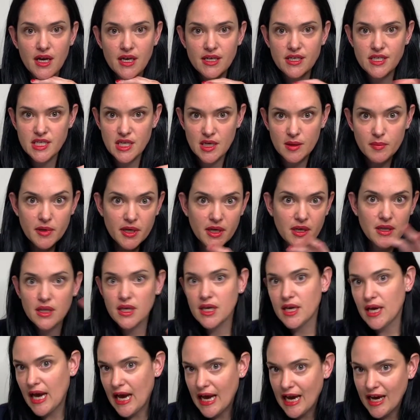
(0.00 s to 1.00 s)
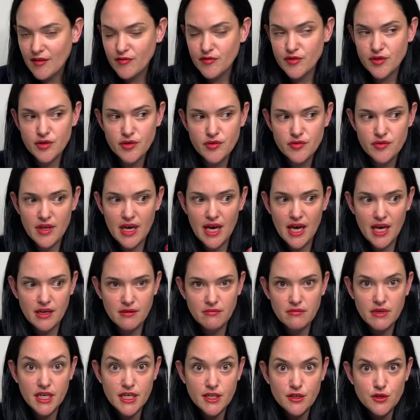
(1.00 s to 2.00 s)
Typically, after
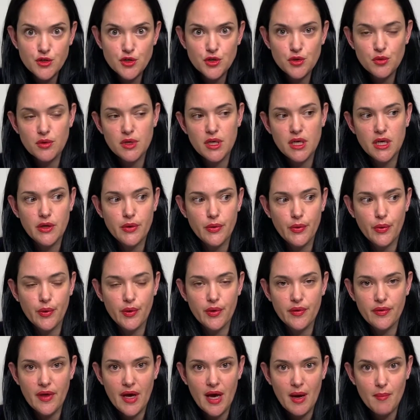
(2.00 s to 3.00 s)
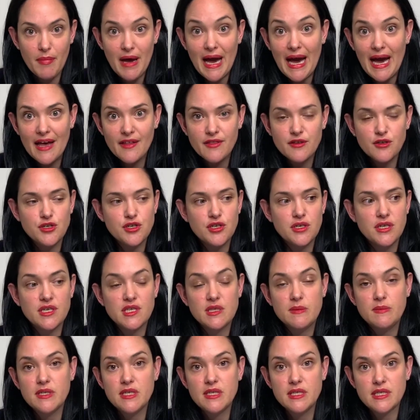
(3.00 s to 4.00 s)
that injury or that pathogen has
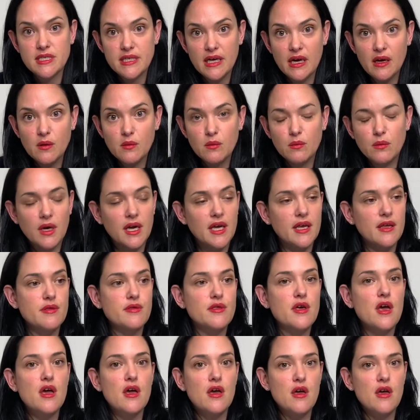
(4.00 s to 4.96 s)
been dealt with,